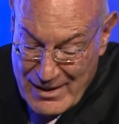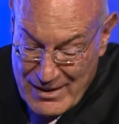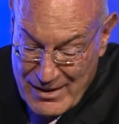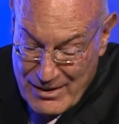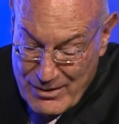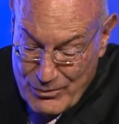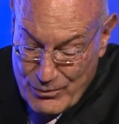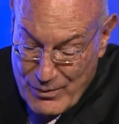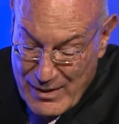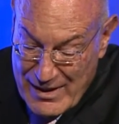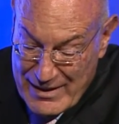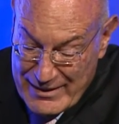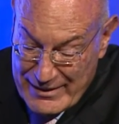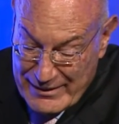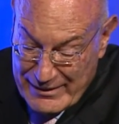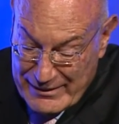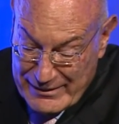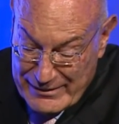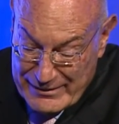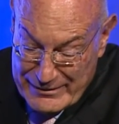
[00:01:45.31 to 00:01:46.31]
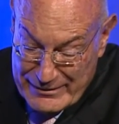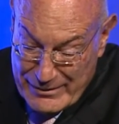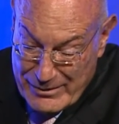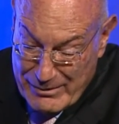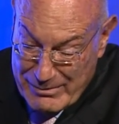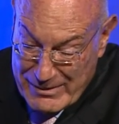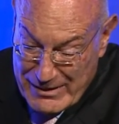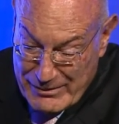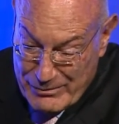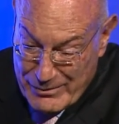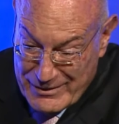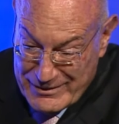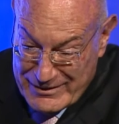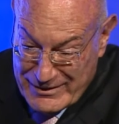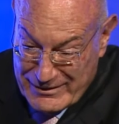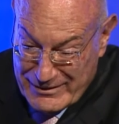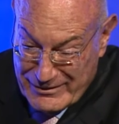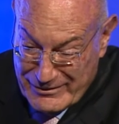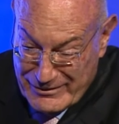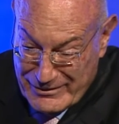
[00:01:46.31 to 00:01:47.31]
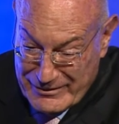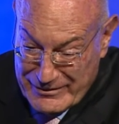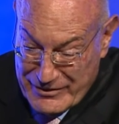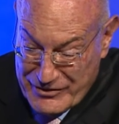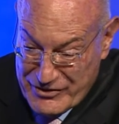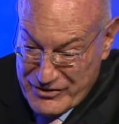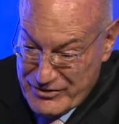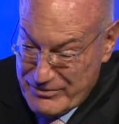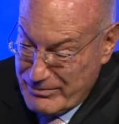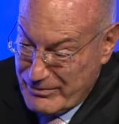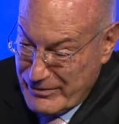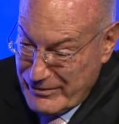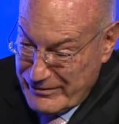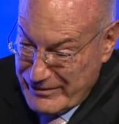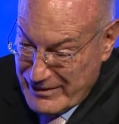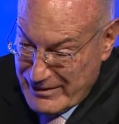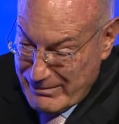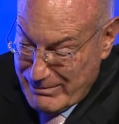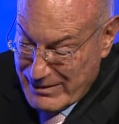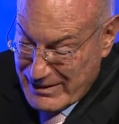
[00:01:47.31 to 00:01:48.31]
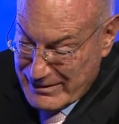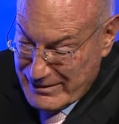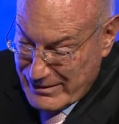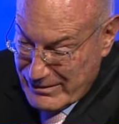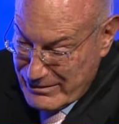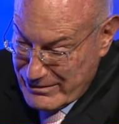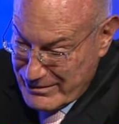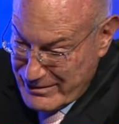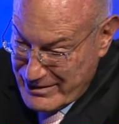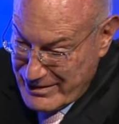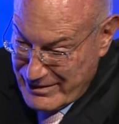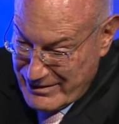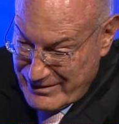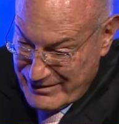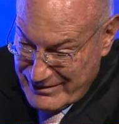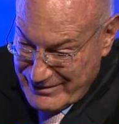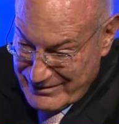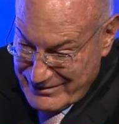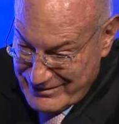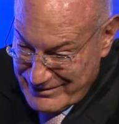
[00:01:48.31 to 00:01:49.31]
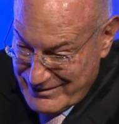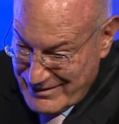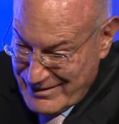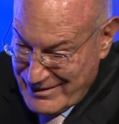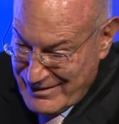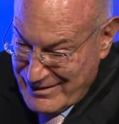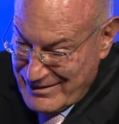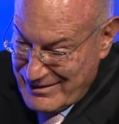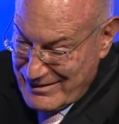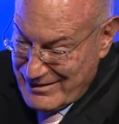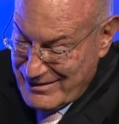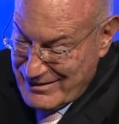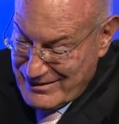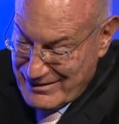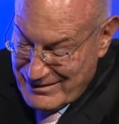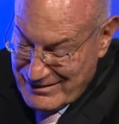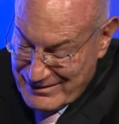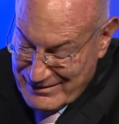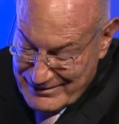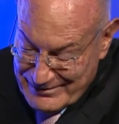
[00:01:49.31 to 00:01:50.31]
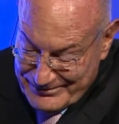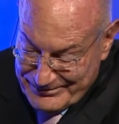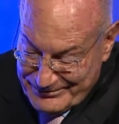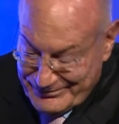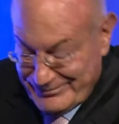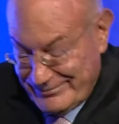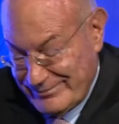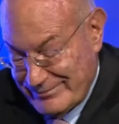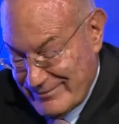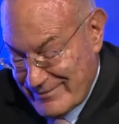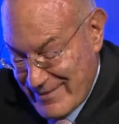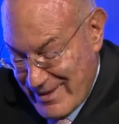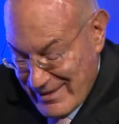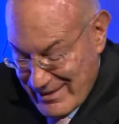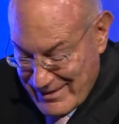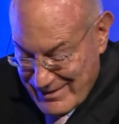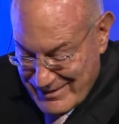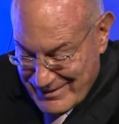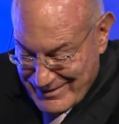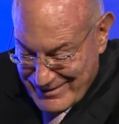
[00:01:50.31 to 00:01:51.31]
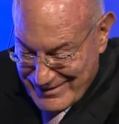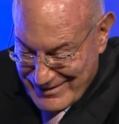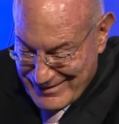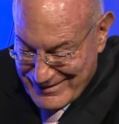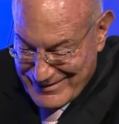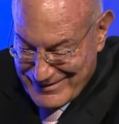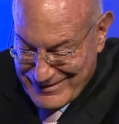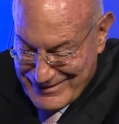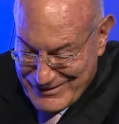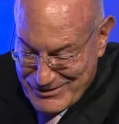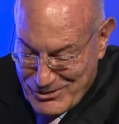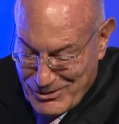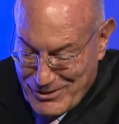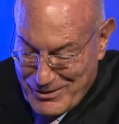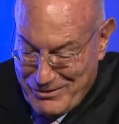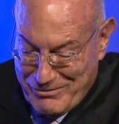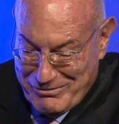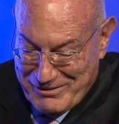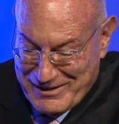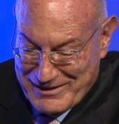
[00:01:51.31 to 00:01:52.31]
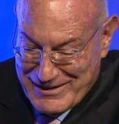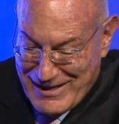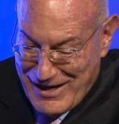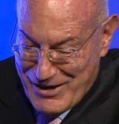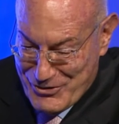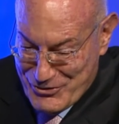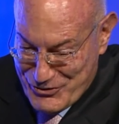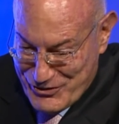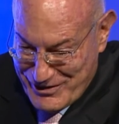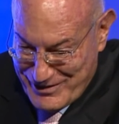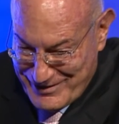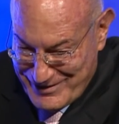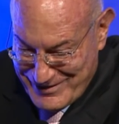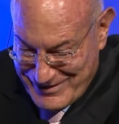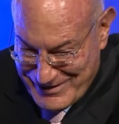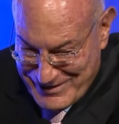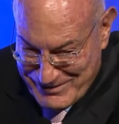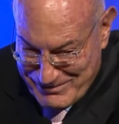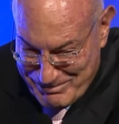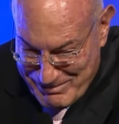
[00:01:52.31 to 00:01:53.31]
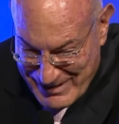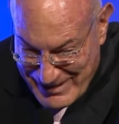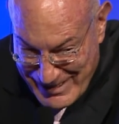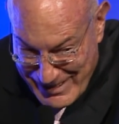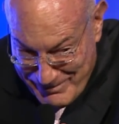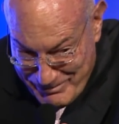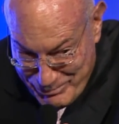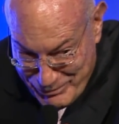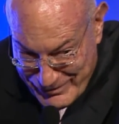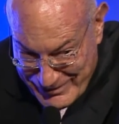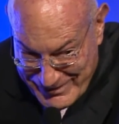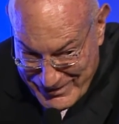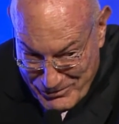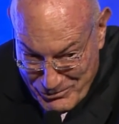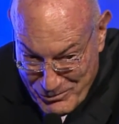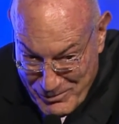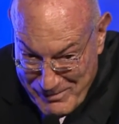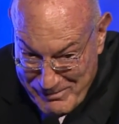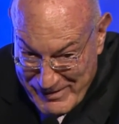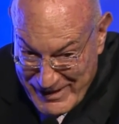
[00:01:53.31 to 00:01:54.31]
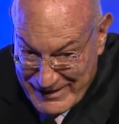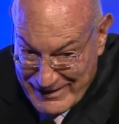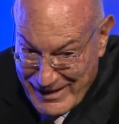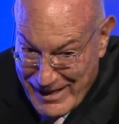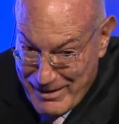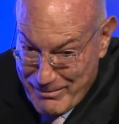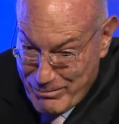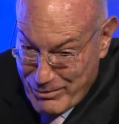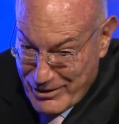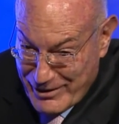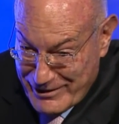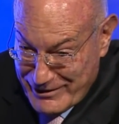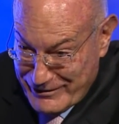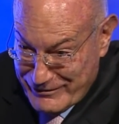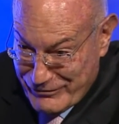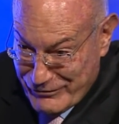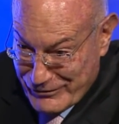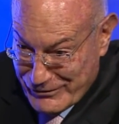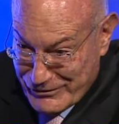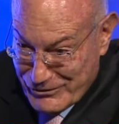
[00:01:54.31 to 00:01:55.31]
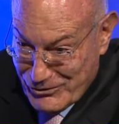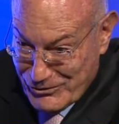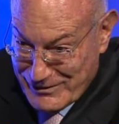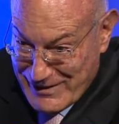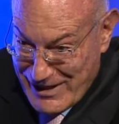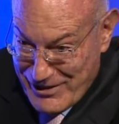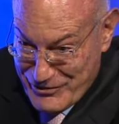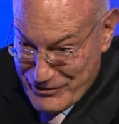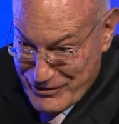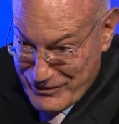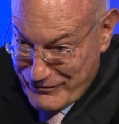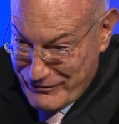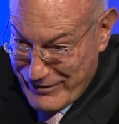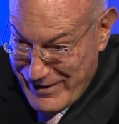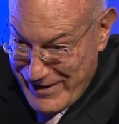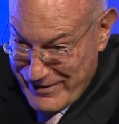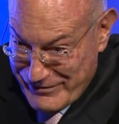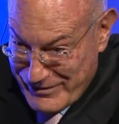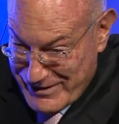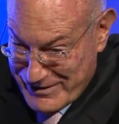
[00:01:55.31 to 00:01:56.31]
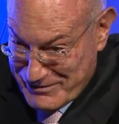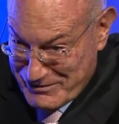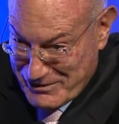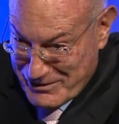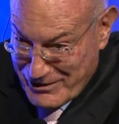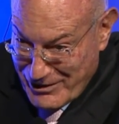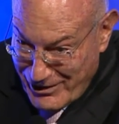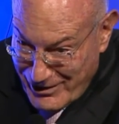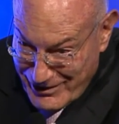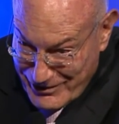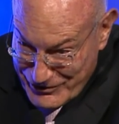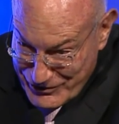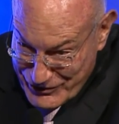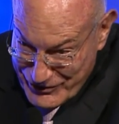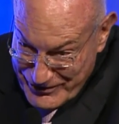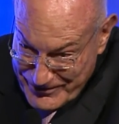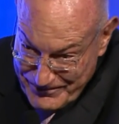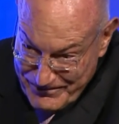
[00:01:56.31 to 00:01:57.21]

1 year, nobody wanted to do this movie about a hooker and thing called 3000. It became Pretty Woman. I bought it for $2,500.